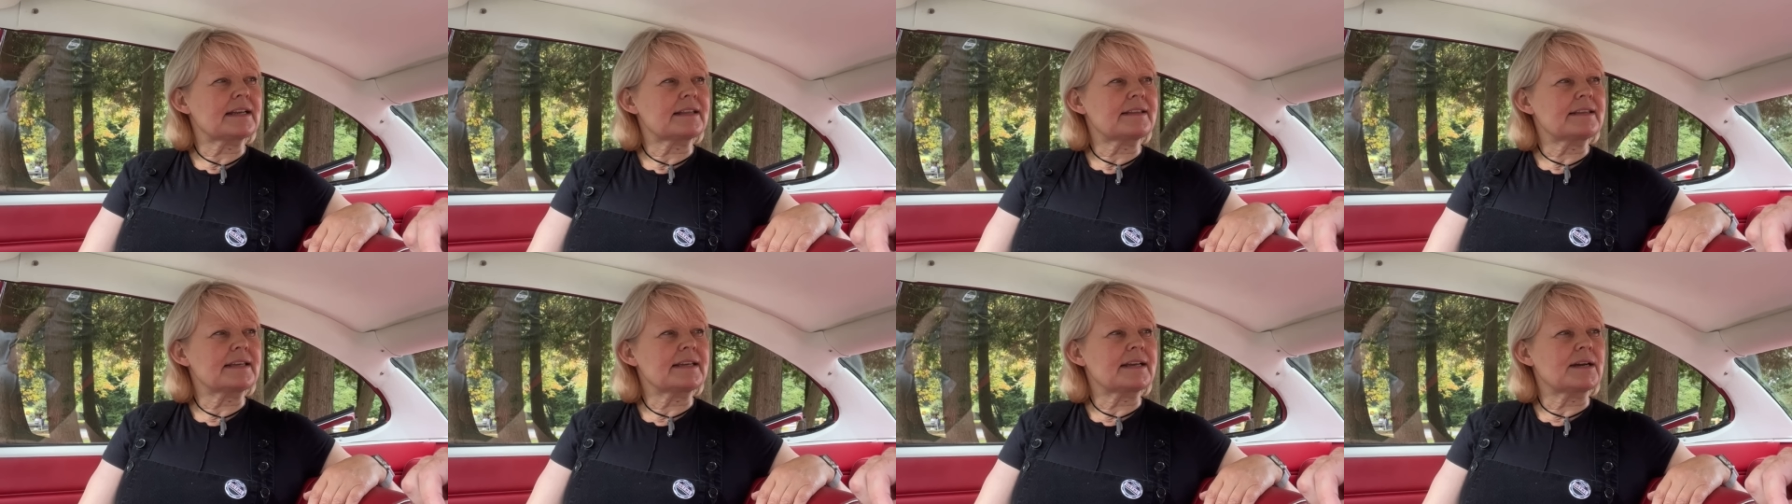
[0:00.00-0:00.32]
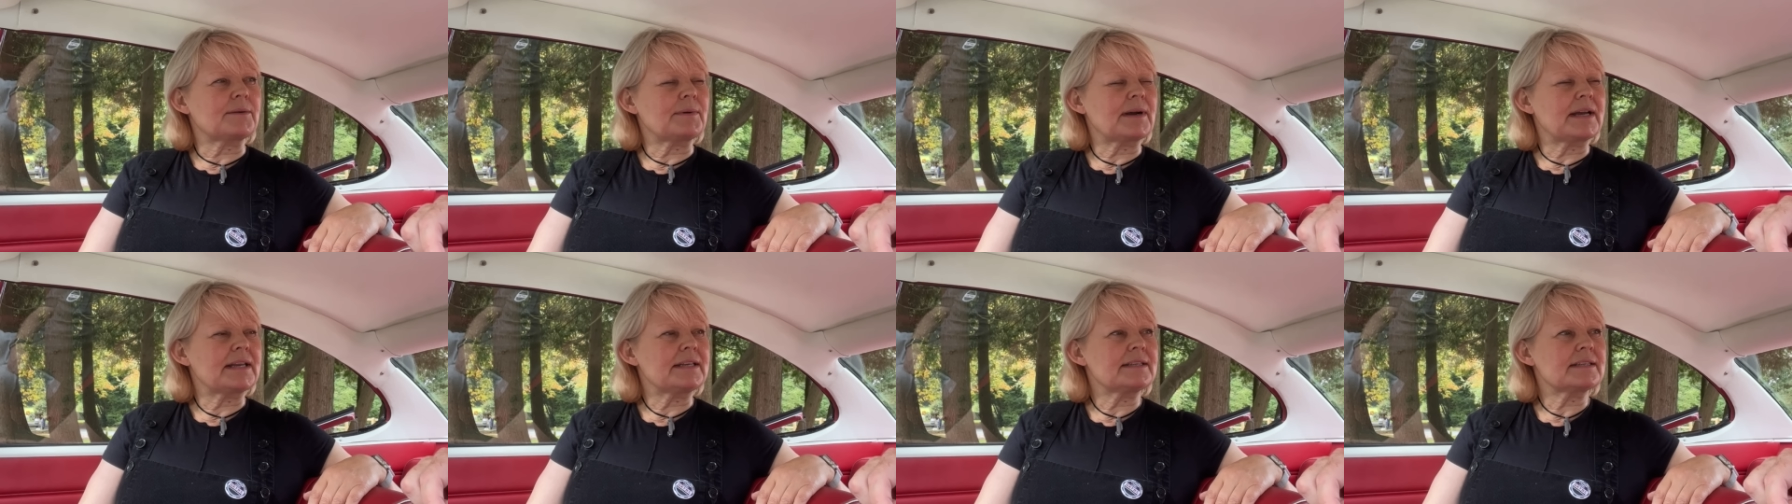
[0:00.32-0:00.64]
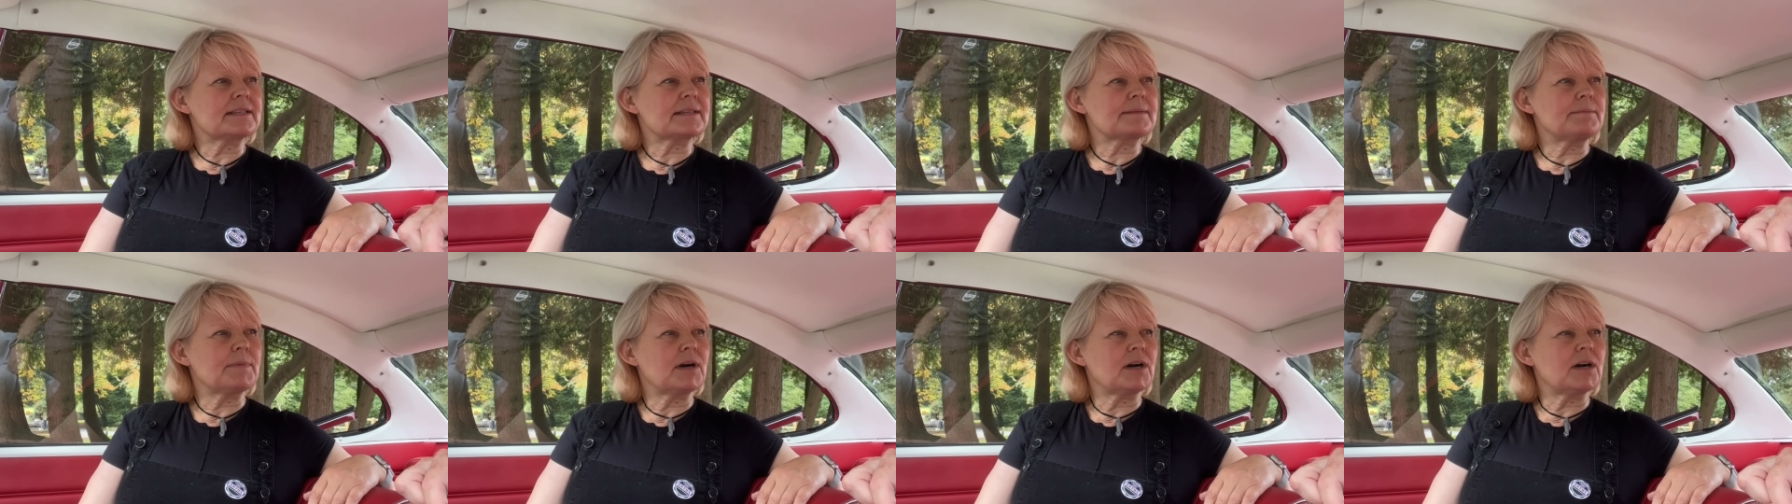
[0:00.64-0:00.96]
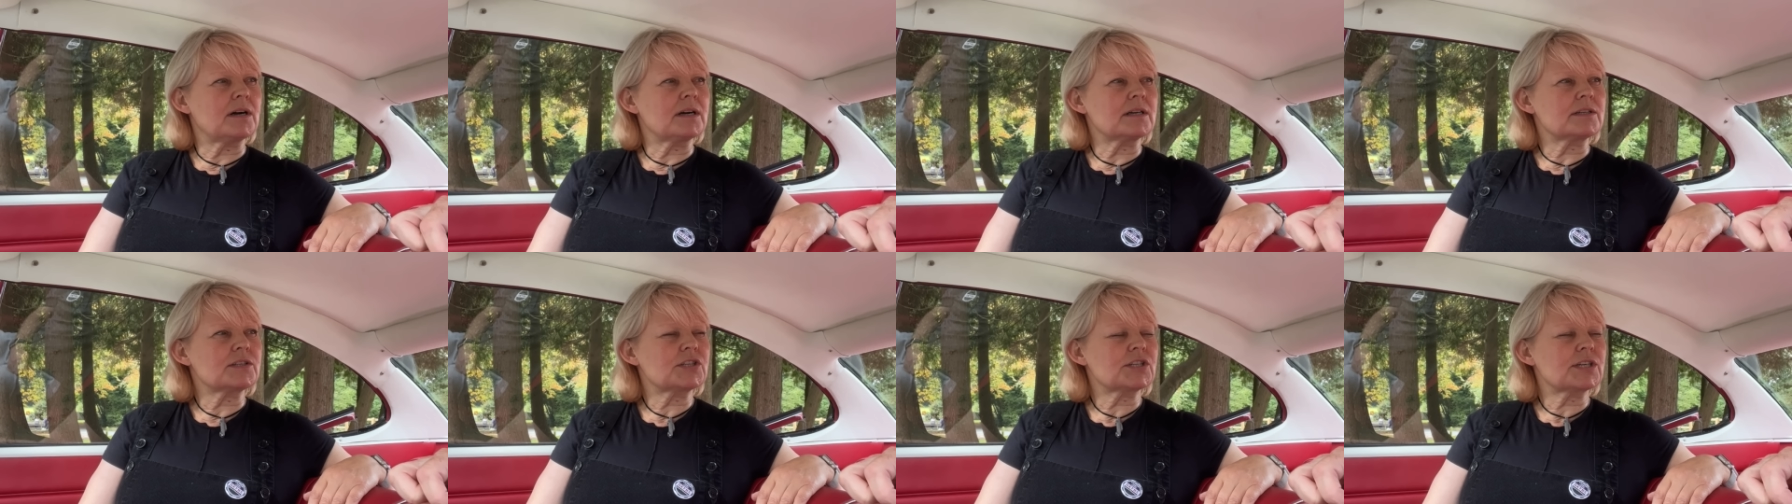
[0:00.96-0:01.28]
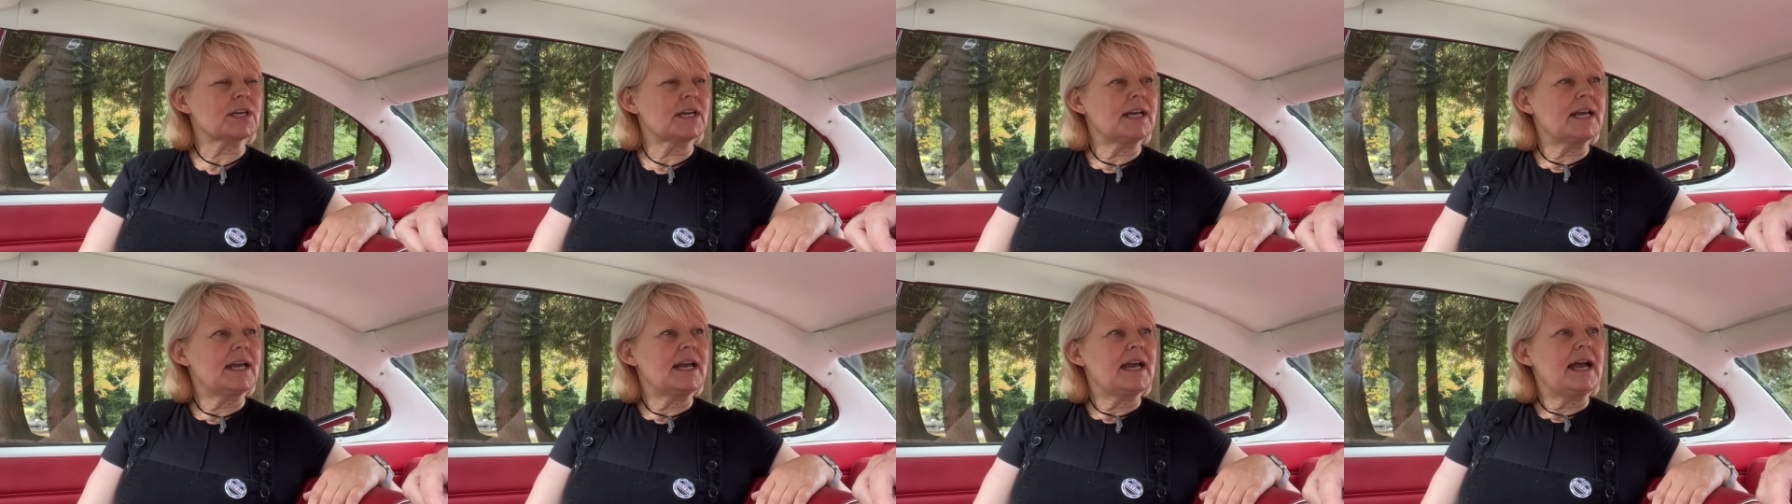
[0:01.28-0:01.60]
I think I went March
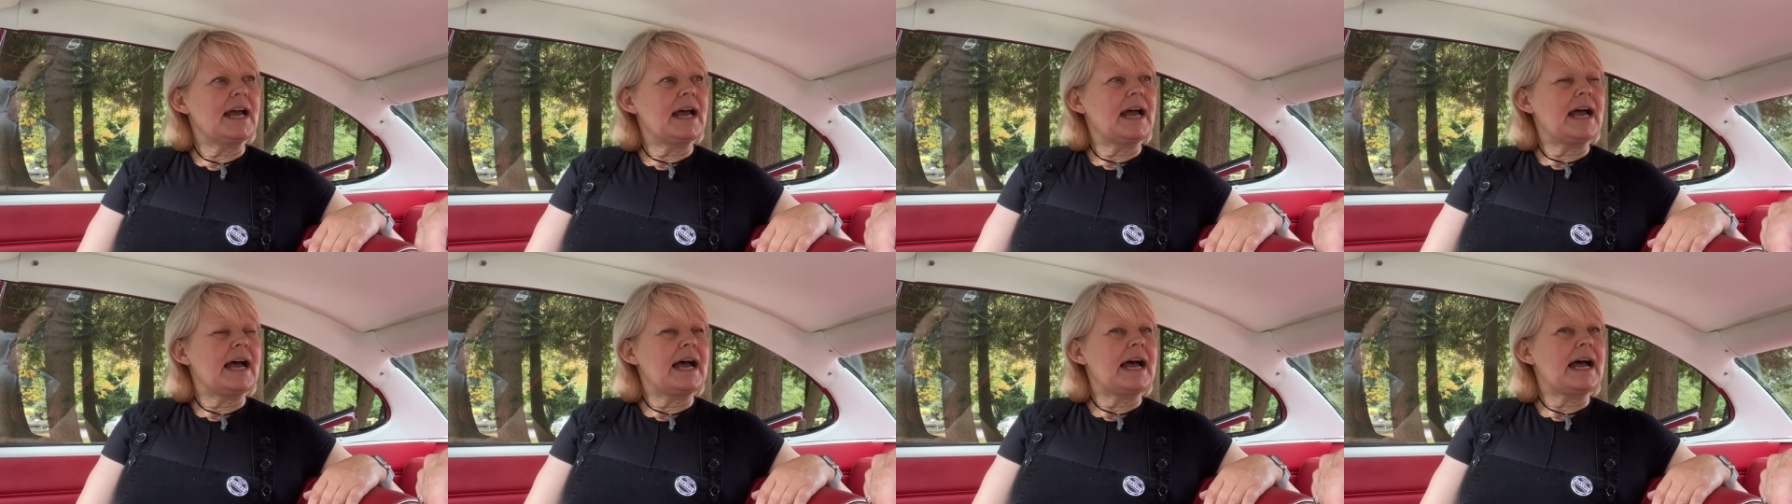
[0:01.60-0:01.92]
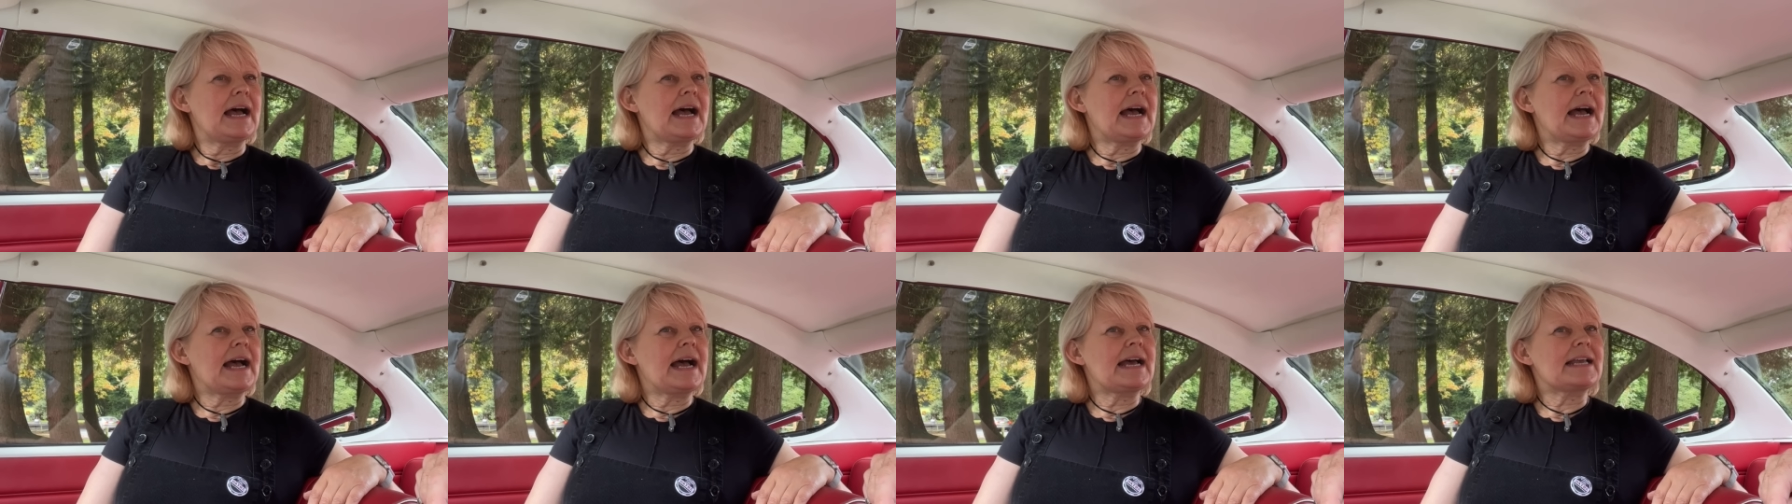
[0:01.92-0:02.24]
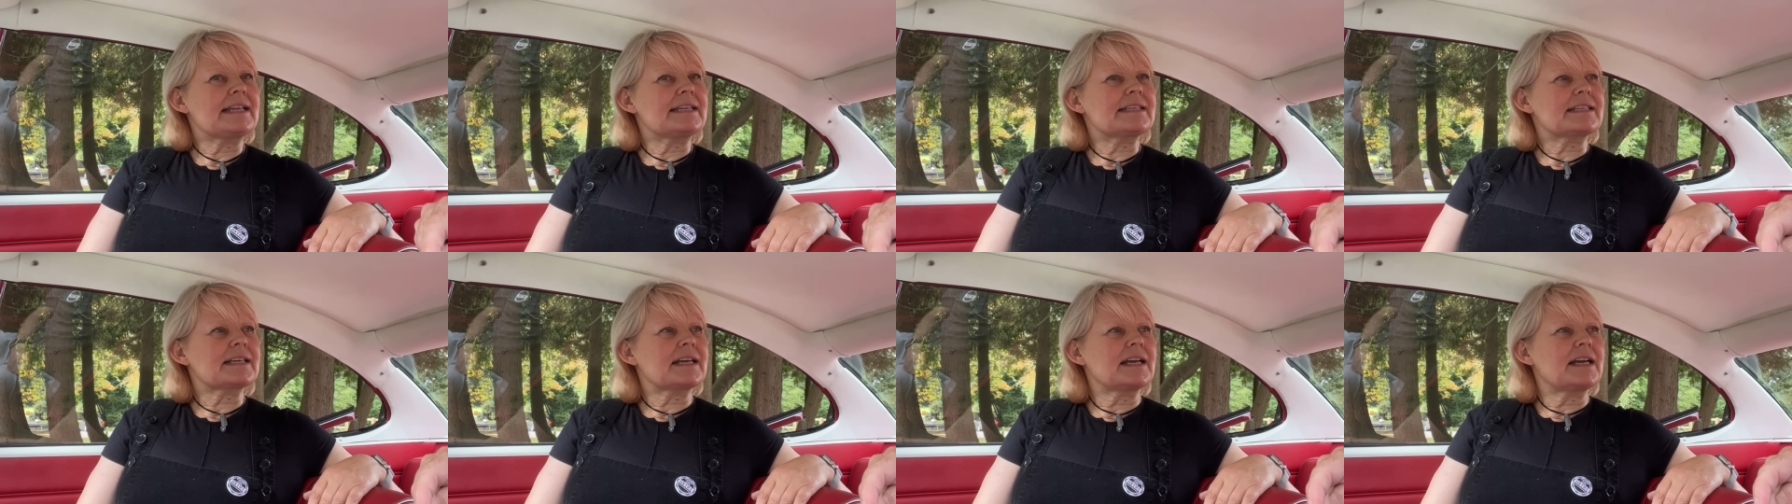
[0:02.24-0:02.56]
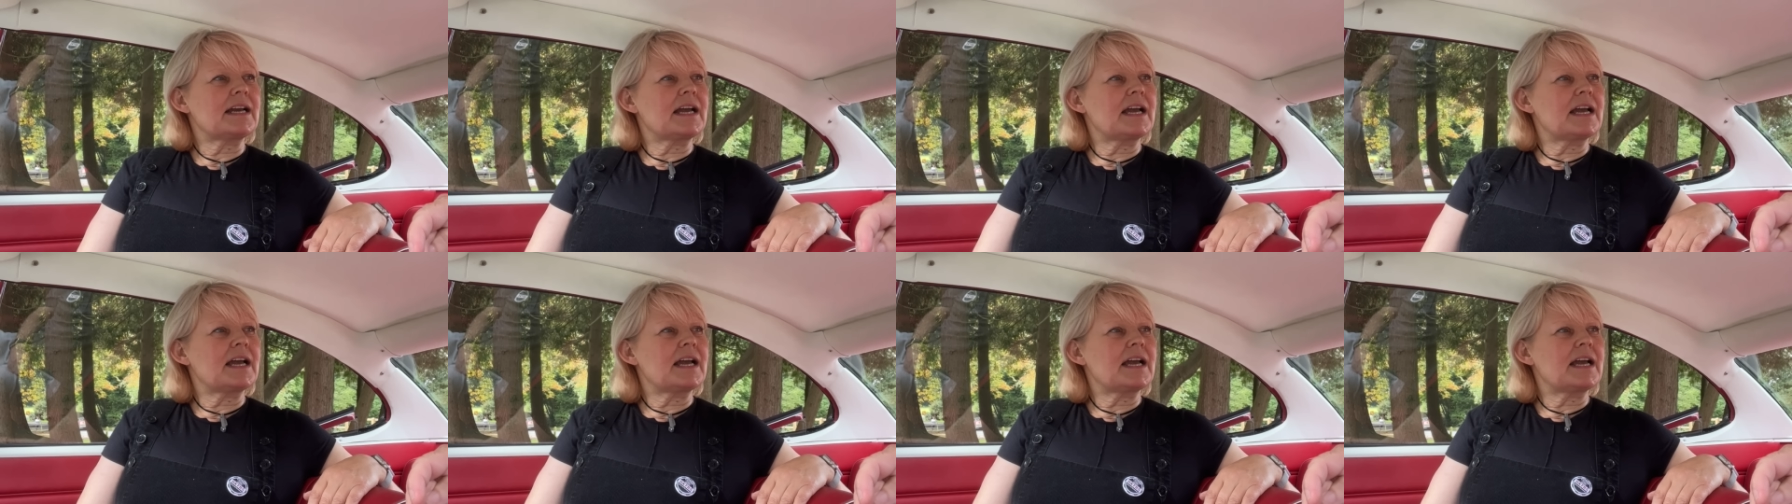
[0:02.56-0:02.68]
and